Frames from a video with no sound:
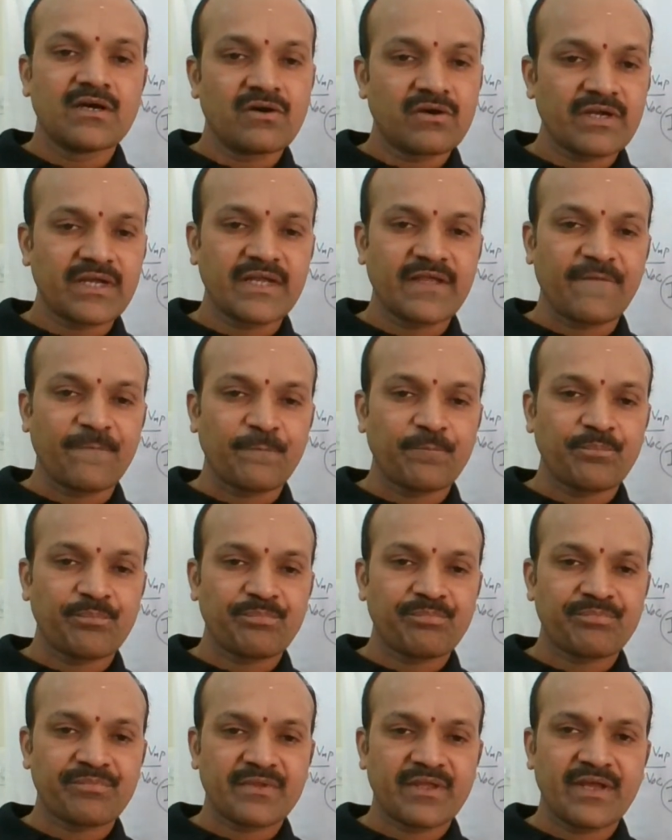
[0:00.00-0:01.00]
Okay,
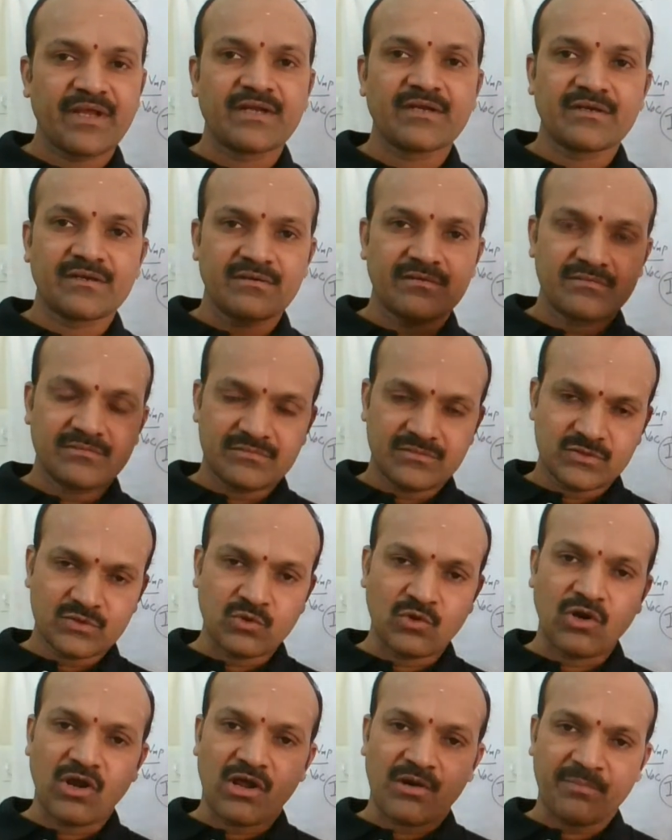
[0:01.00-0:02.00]
and
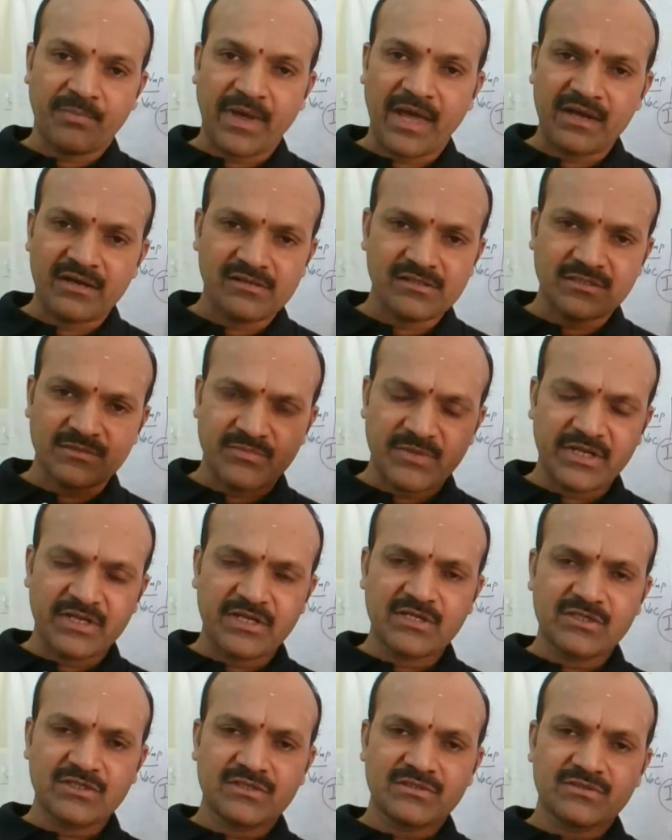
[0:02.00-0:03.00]
solar panels,
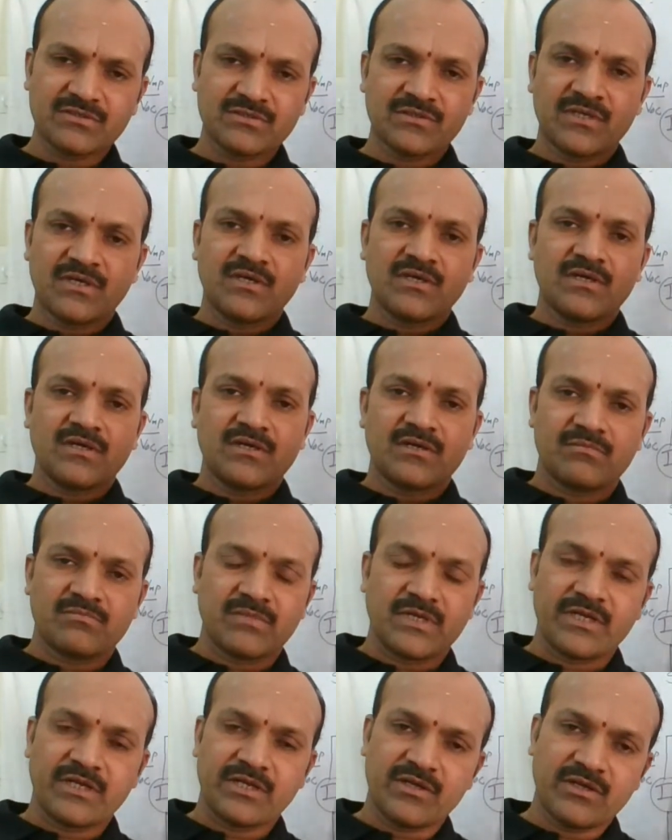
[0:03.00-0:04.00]
many
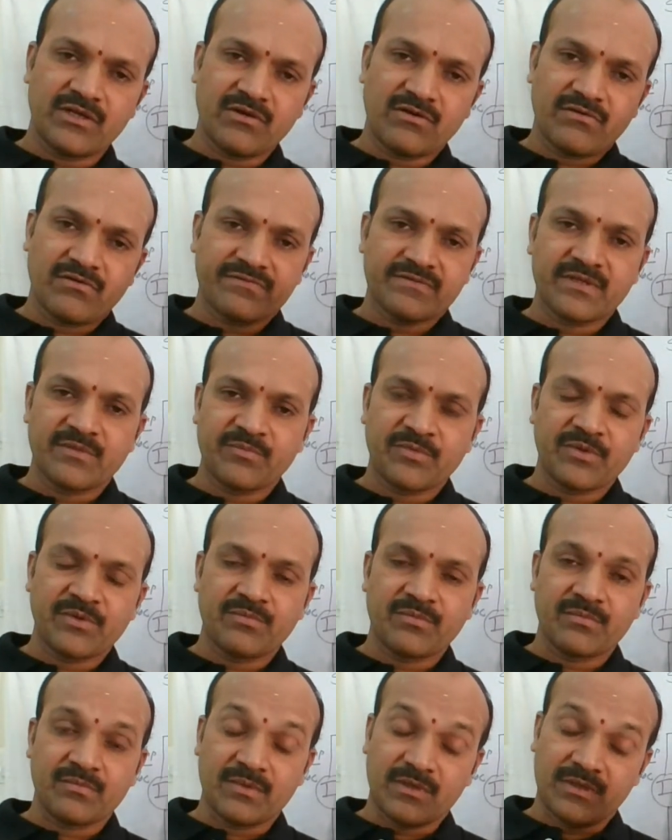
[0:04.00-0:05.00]
of the
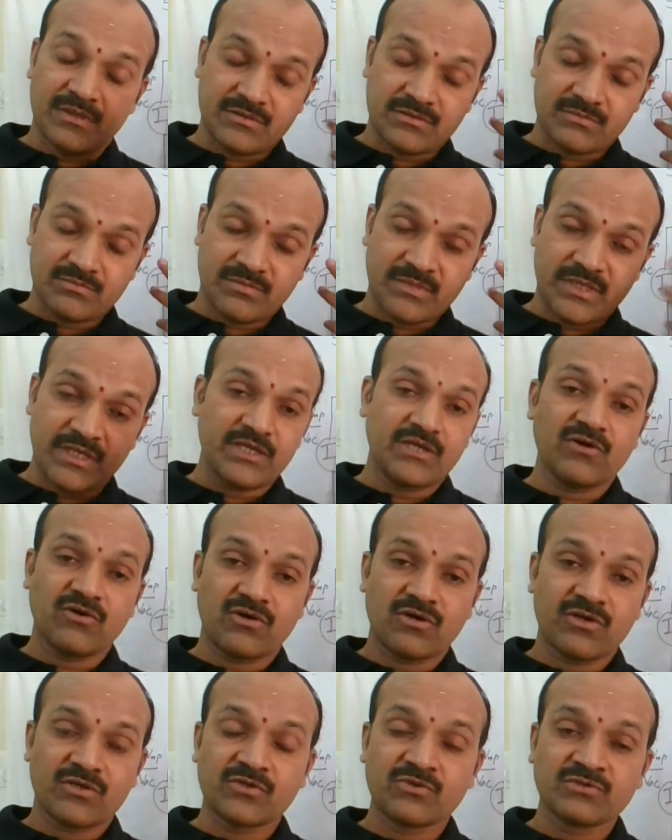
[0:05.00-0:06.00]
people, many
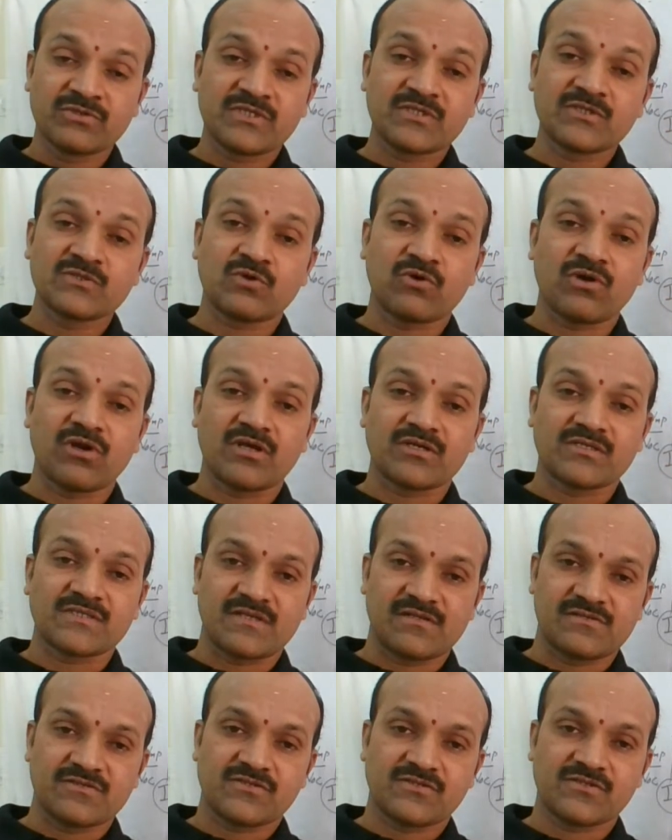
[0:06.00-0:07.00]
are using solar
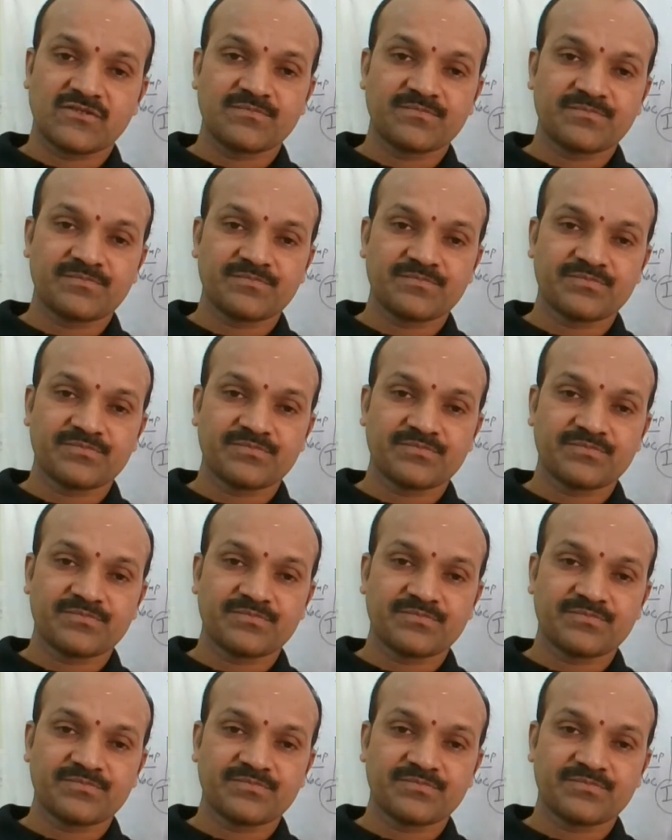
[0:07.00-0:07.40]
cells.